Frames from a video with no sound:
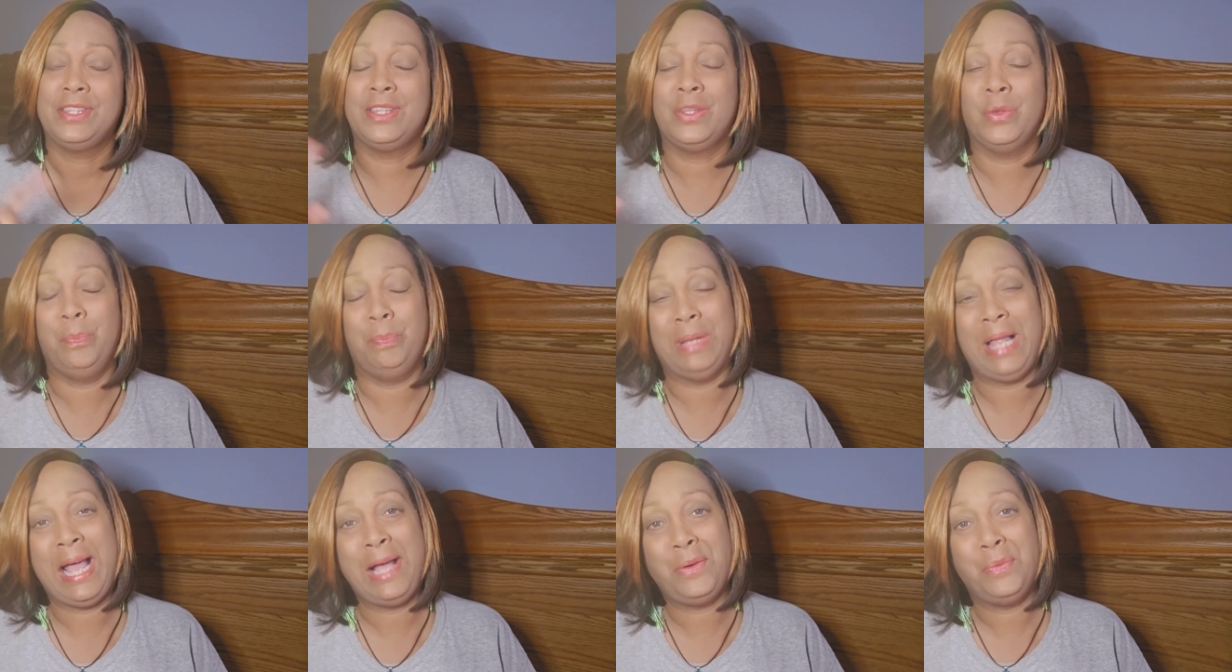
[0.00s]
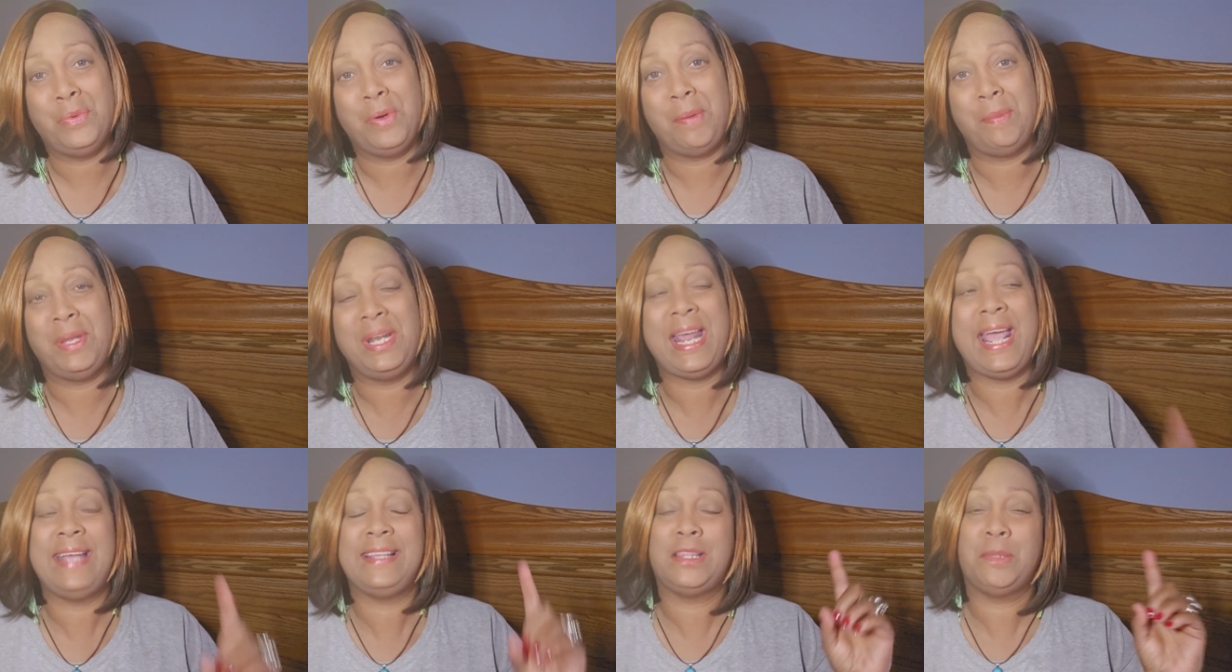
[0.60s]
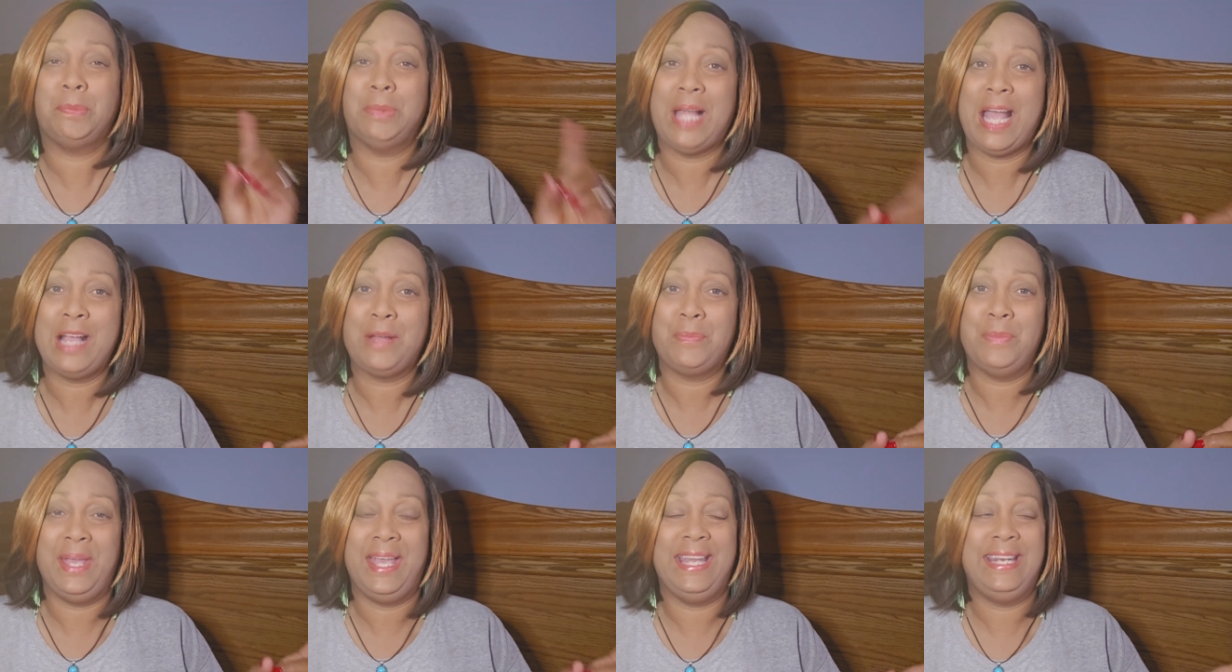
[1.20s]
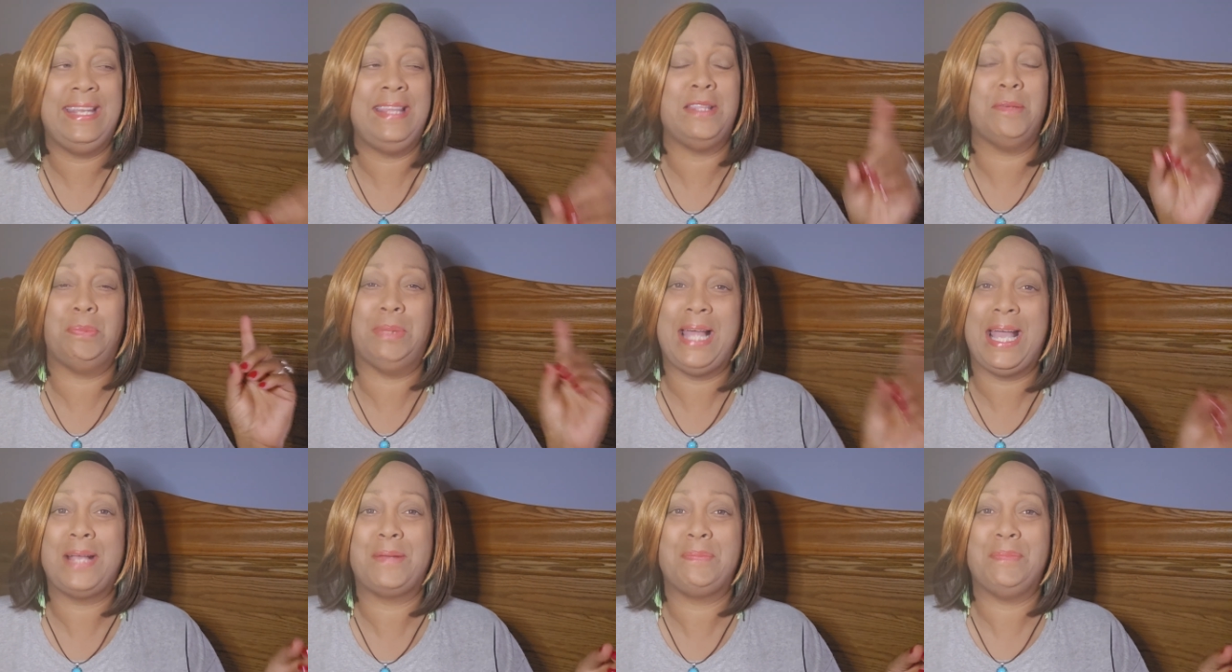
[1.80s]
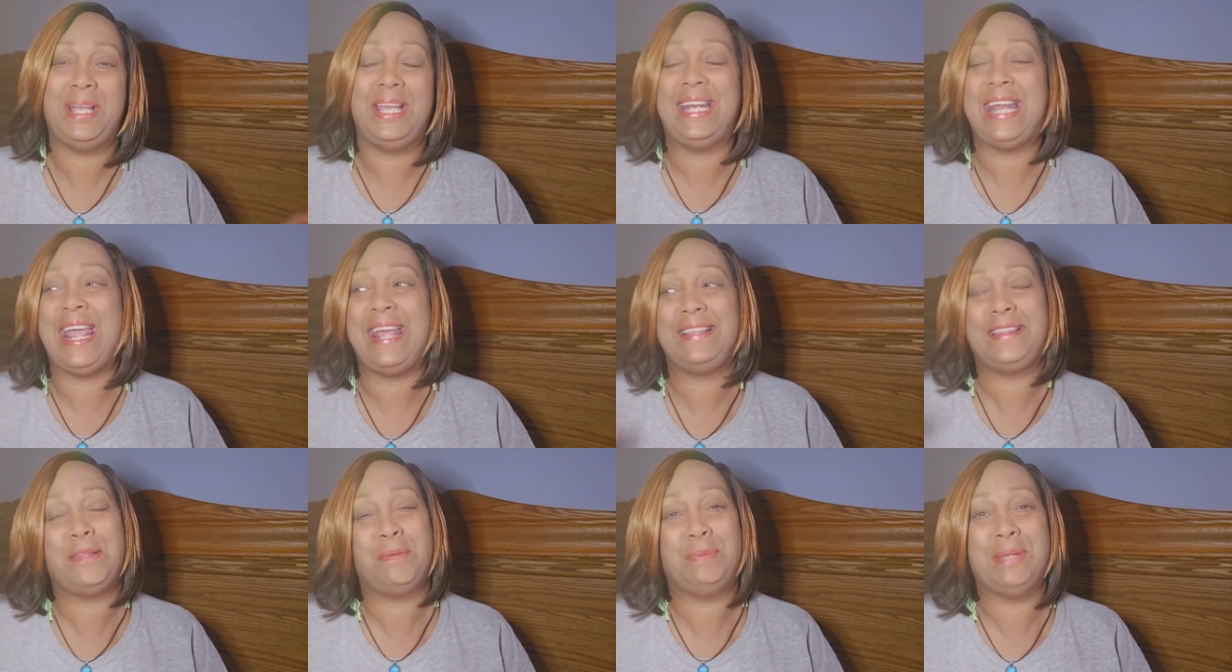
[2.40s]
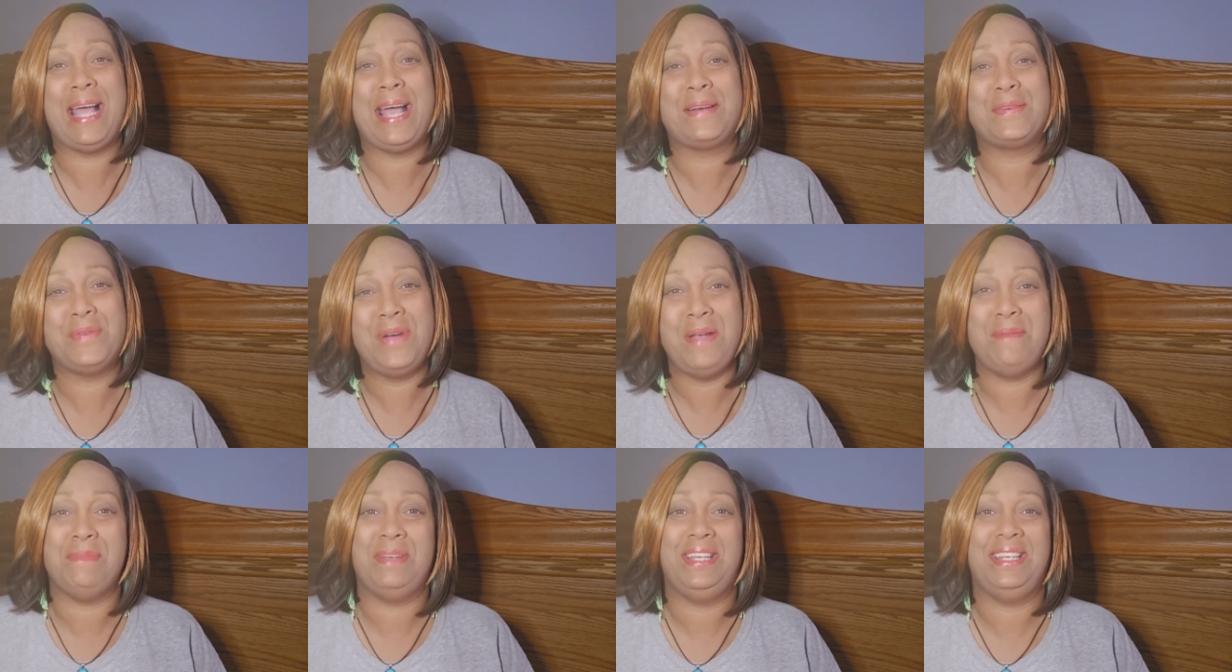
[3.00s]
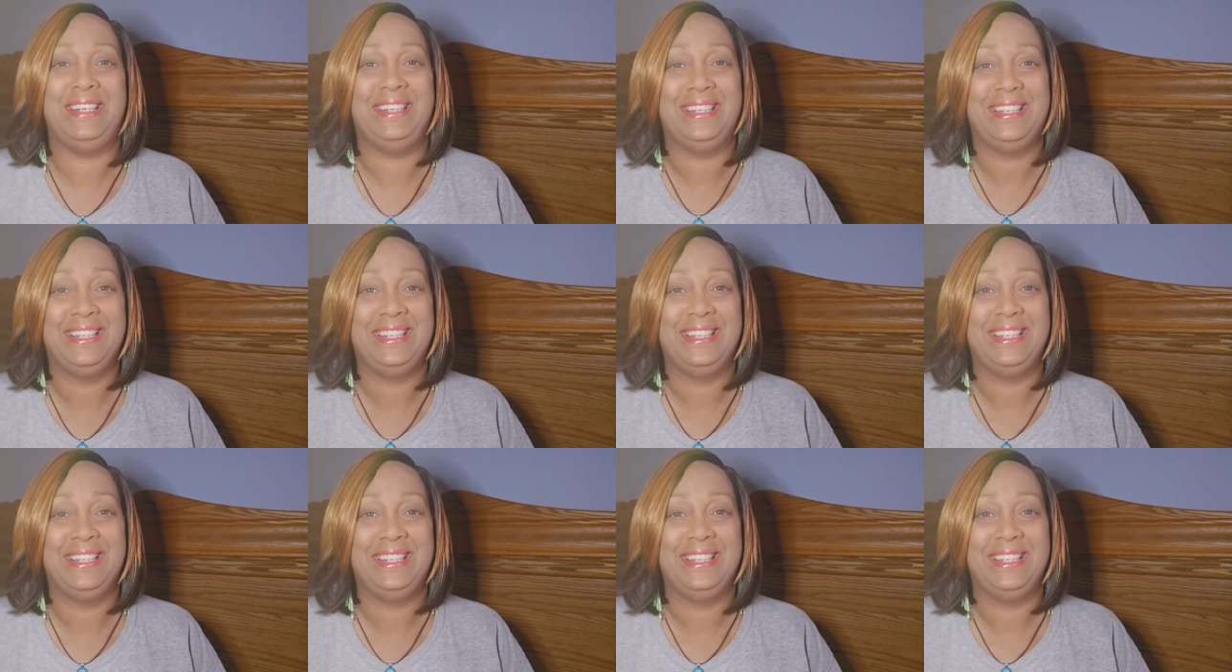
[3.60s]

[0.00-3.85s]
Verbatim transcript: The black women hate the black men, and the black men hate the black women.